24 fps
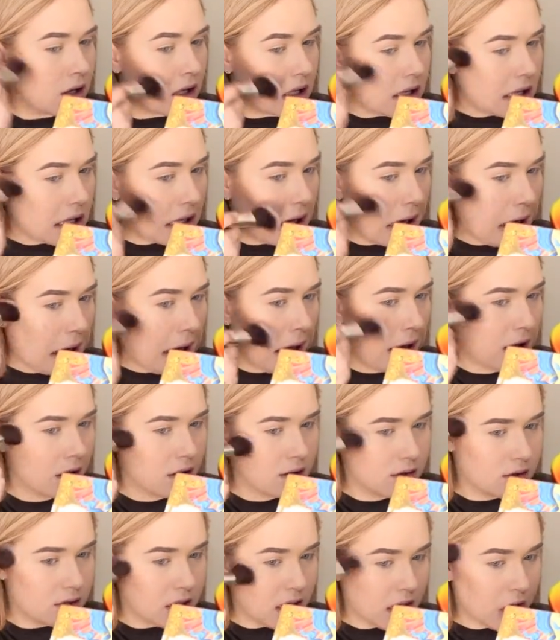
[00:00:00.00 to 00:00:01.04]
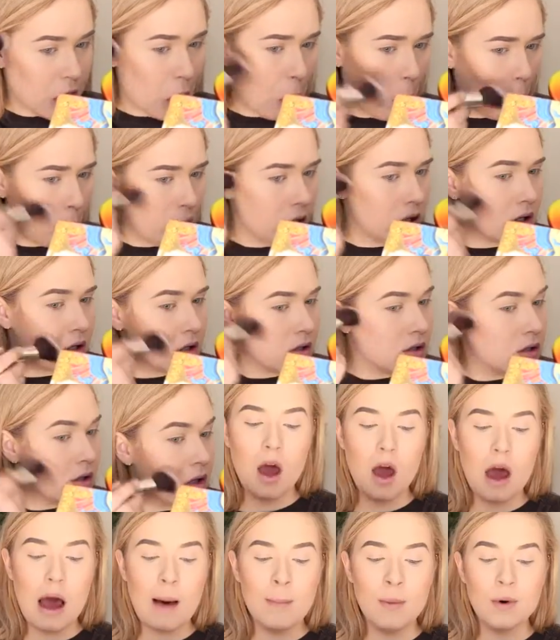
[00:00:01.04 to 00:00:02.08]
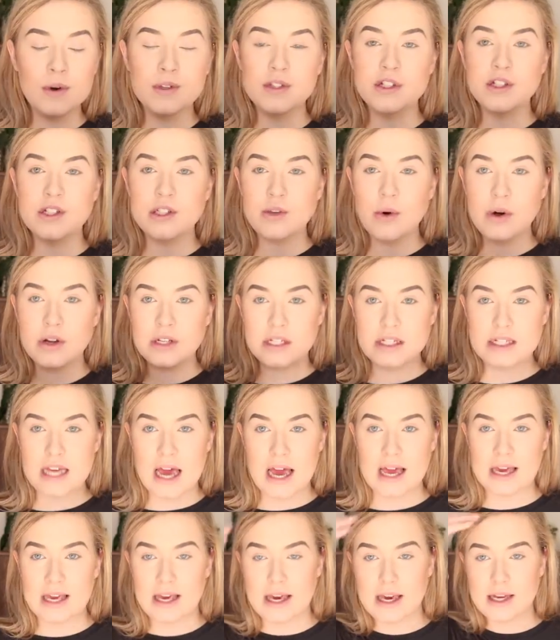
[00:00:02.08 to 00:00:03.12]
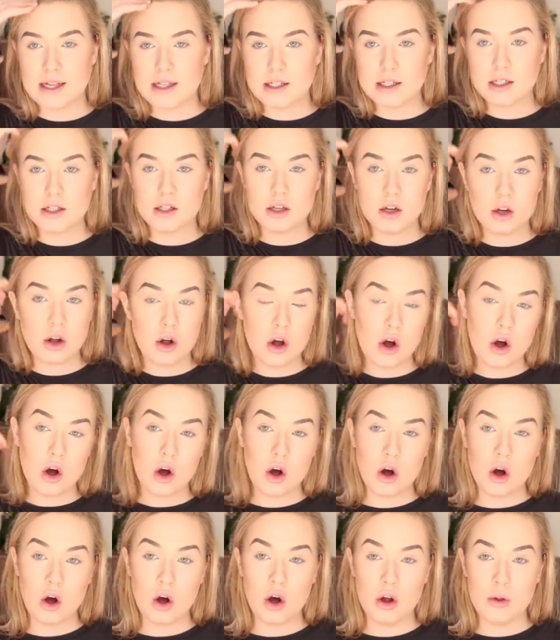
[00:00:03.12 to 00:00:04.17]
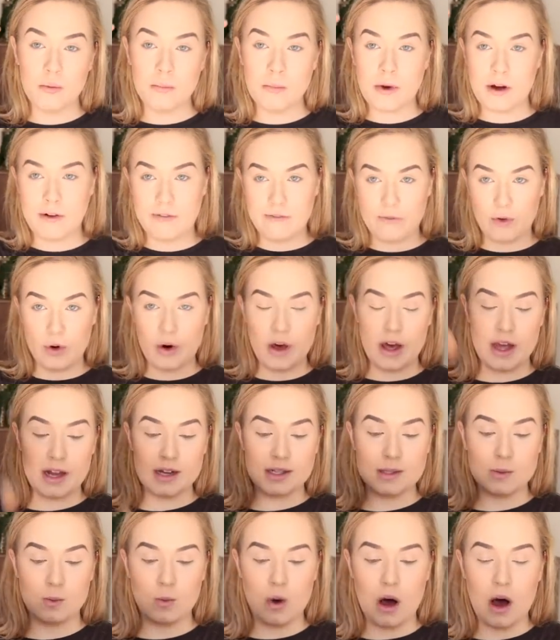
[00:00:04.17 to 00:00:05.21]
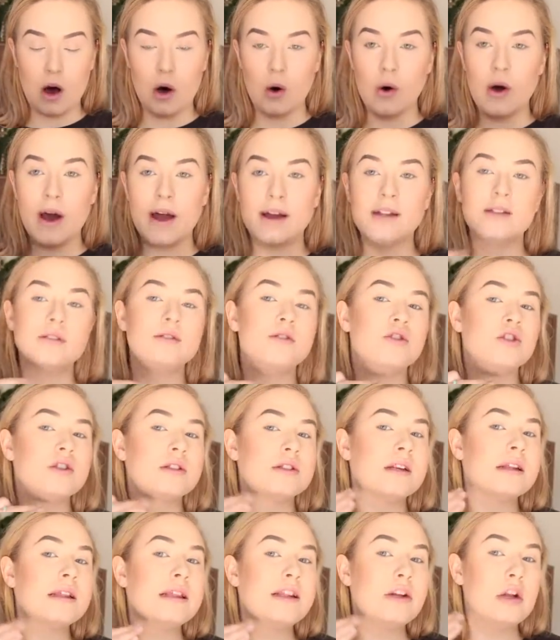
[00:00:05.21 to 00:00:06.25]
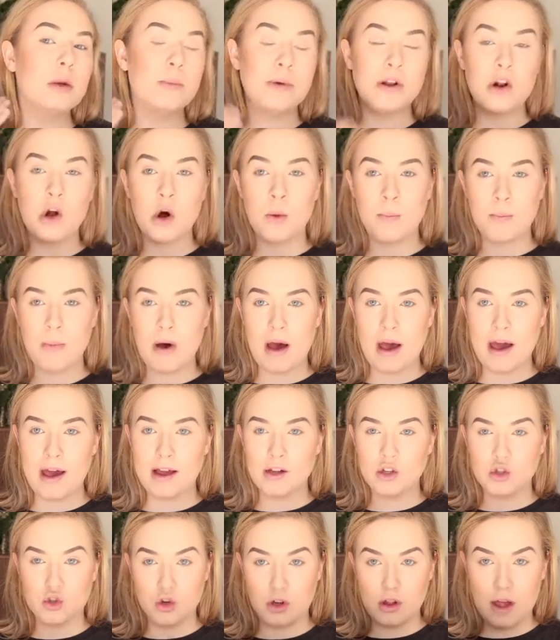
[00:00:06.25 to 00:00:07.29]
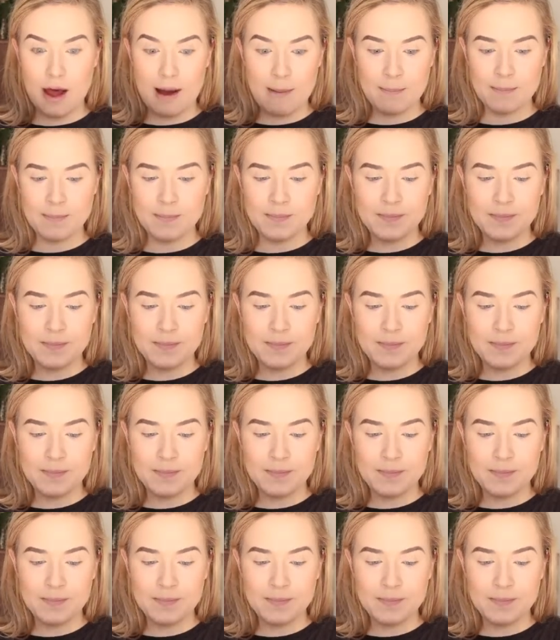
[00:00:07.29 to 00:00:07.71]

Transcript: you know. I'm also just going to take it on my forehead as well, and just a little bit on my jawline.